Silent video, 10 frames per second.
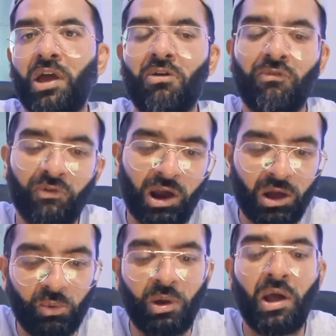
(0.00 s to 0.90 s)

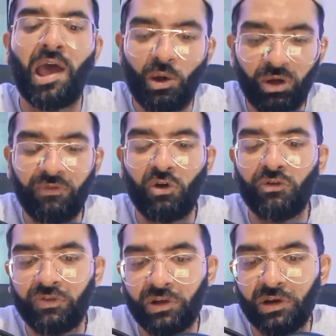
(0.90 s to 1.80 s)
however
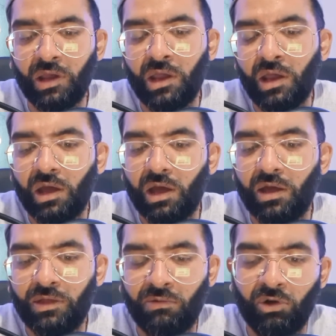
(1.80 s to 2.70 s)
often
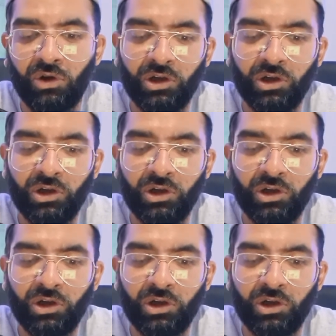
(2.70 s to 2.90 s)
they're on.